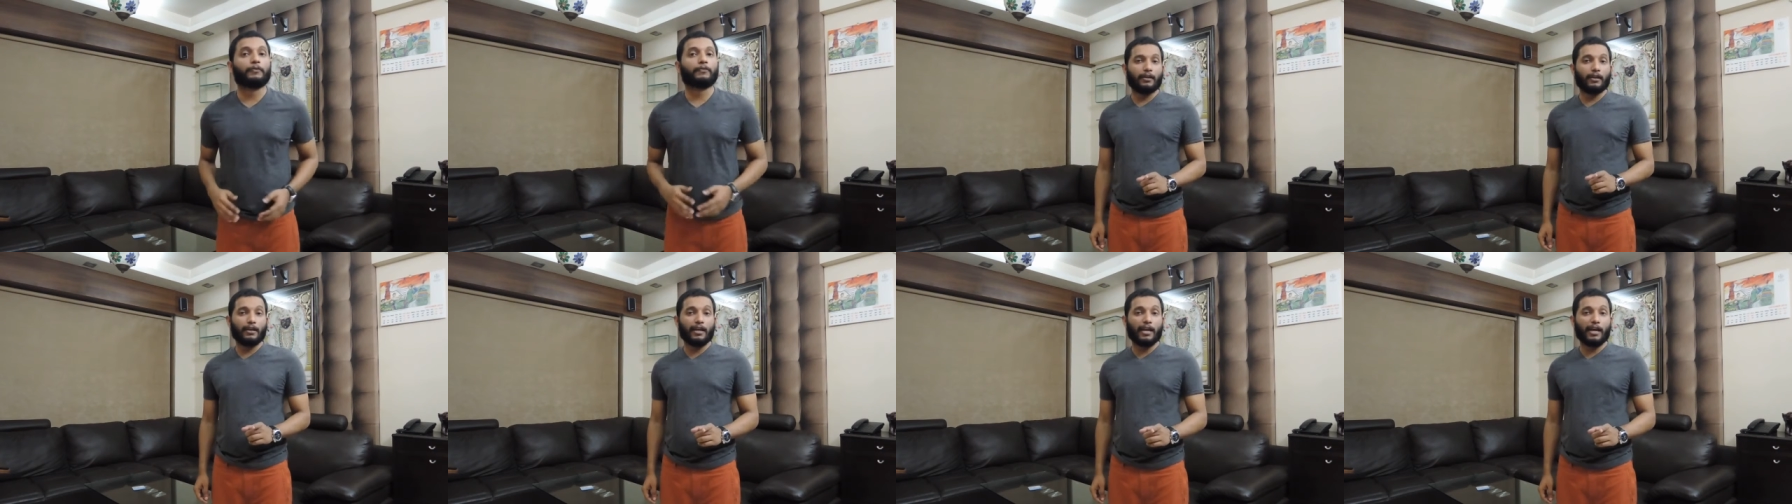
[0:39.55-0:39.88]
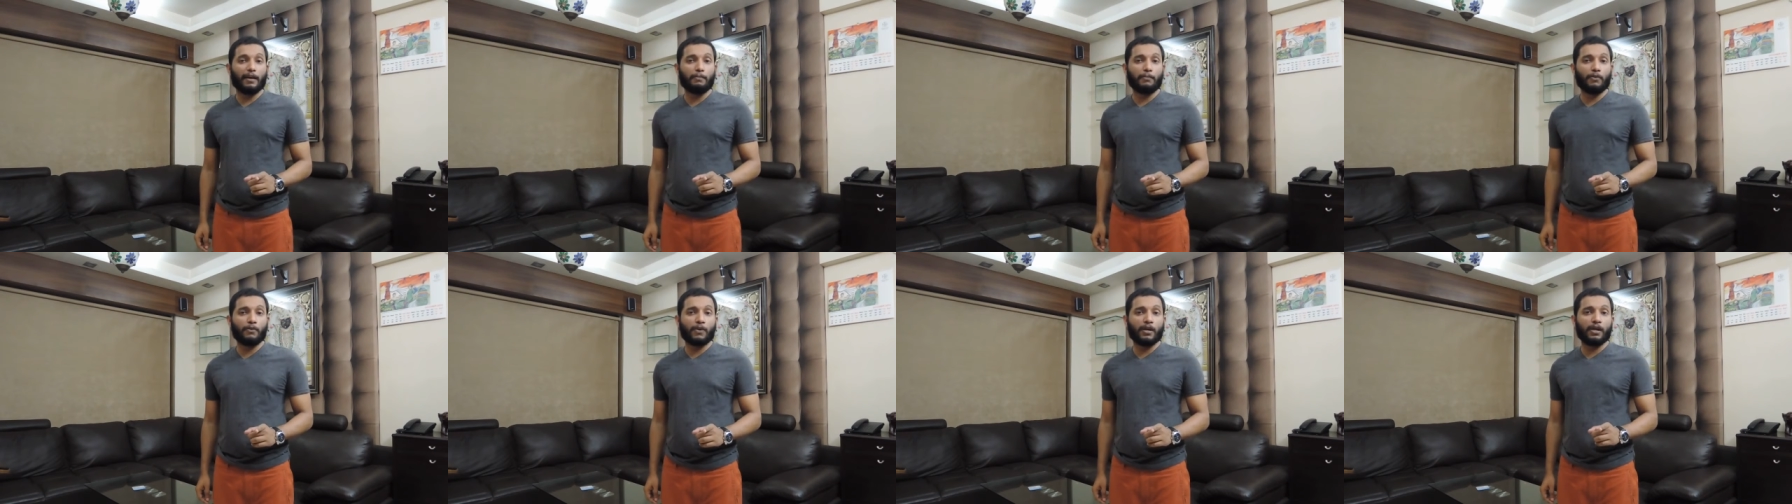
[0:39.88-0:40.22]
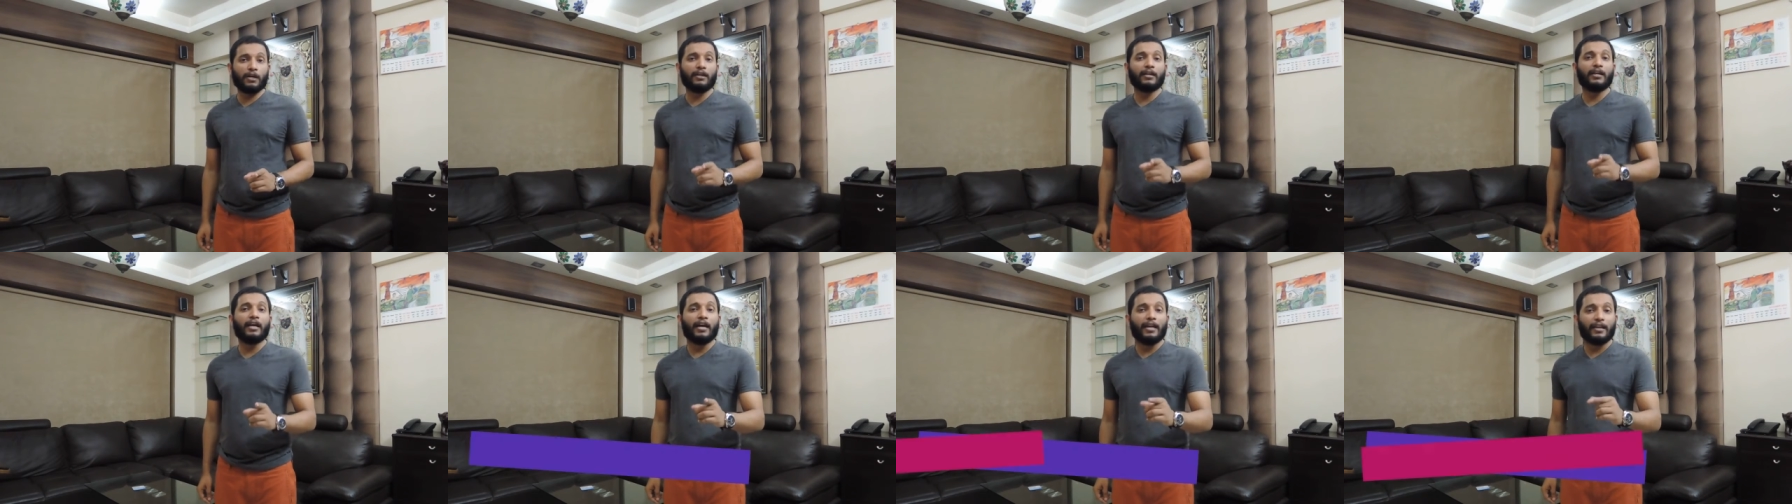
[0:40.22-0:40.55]
Number
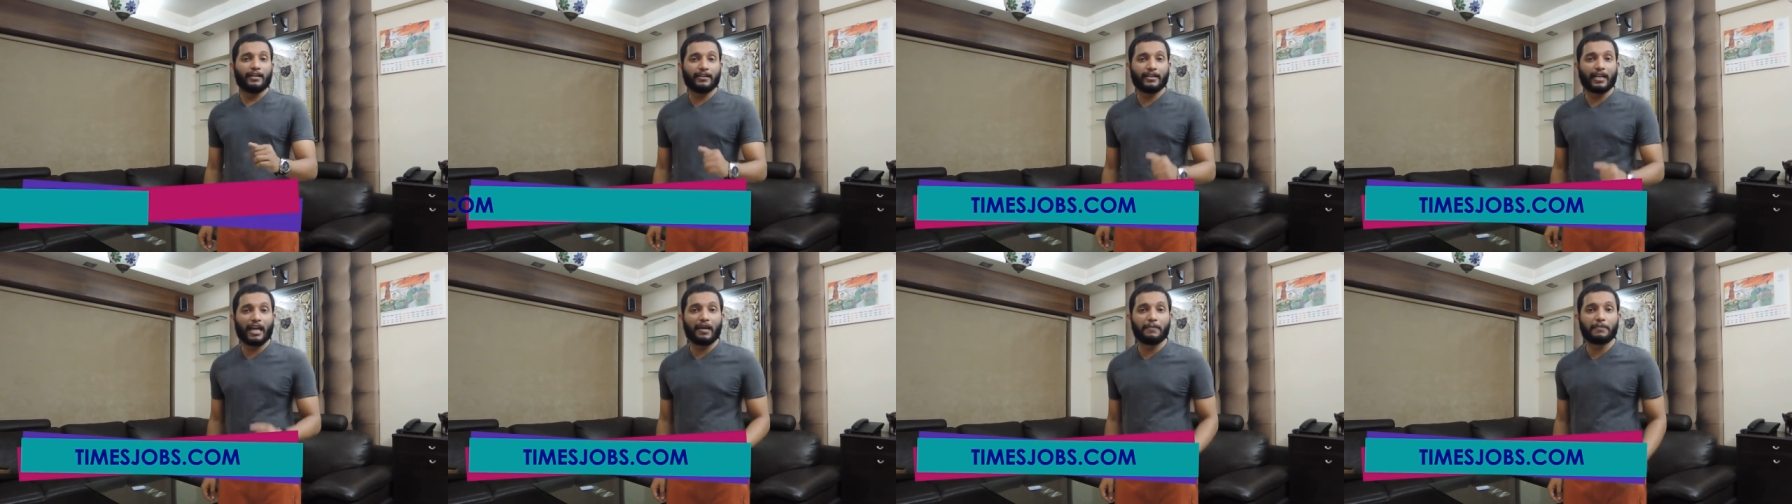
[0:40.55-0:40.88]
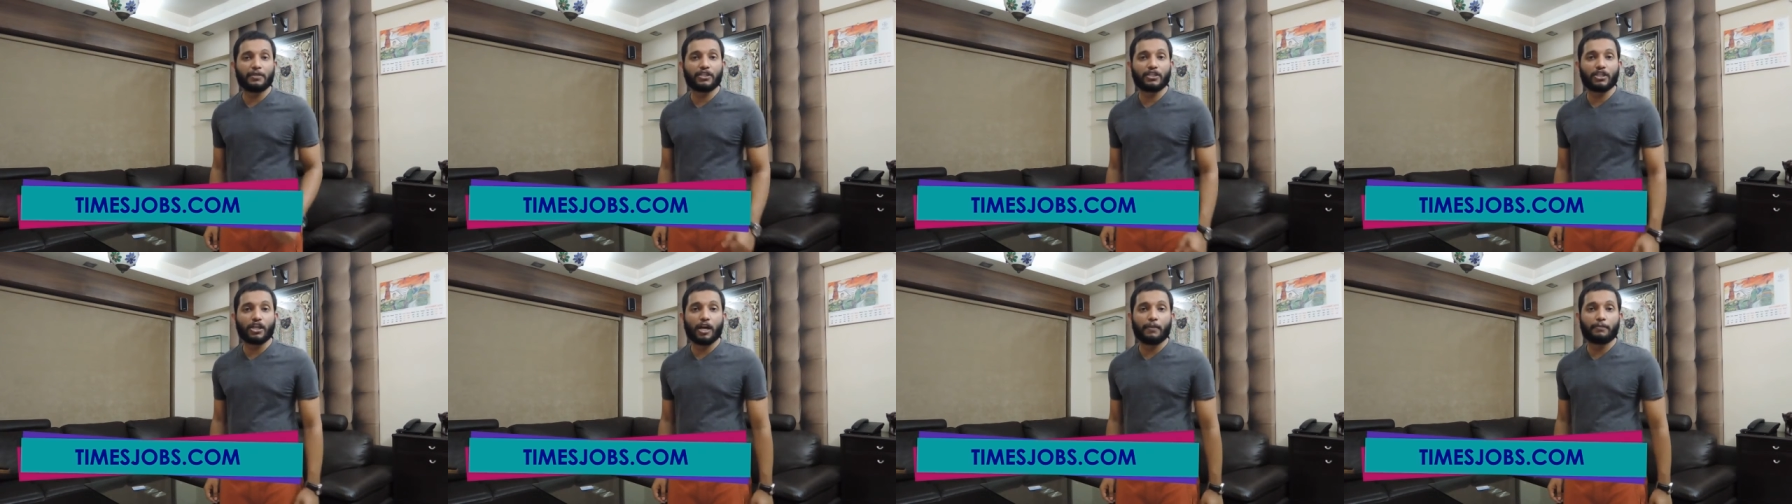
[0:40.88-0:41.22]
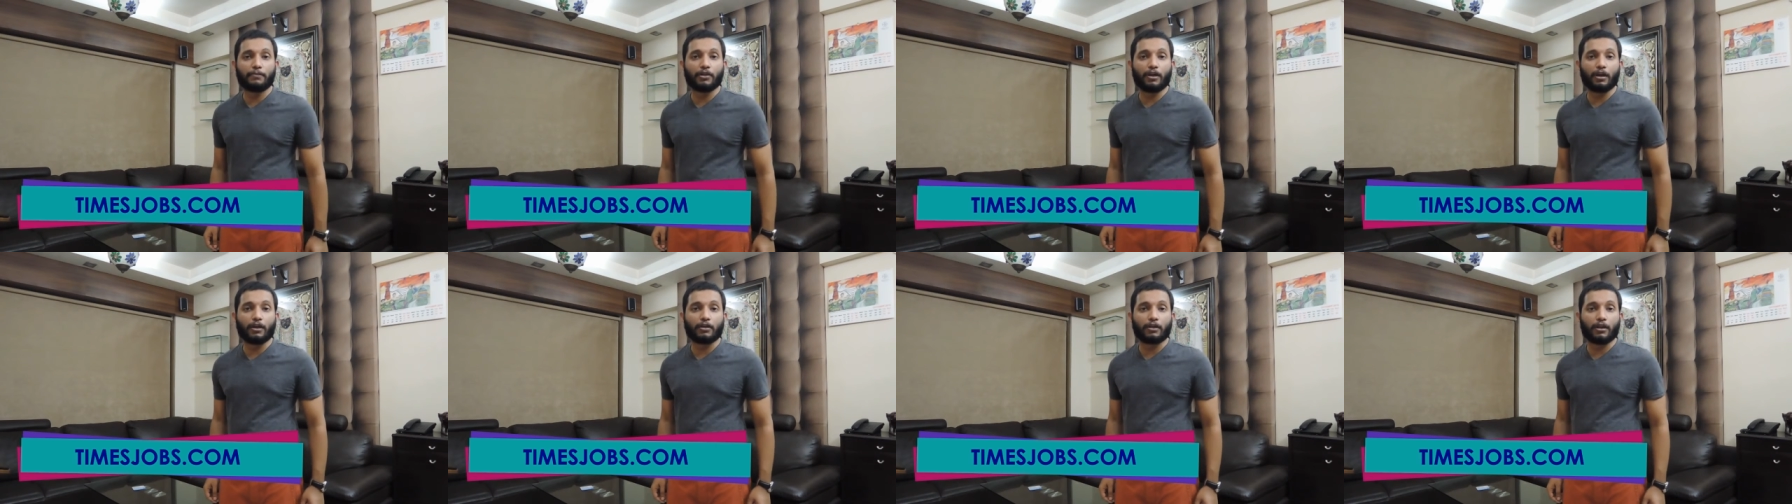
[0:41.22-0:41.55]
one,
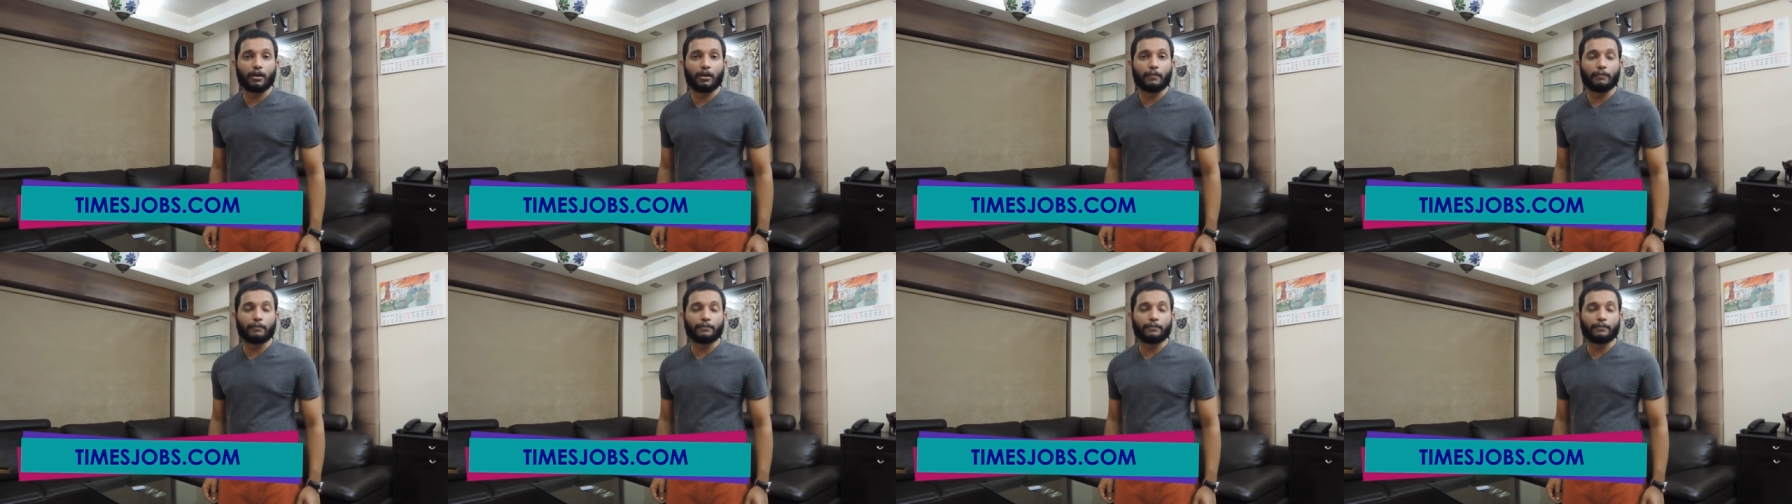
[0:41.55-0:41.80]
Timesjob.com.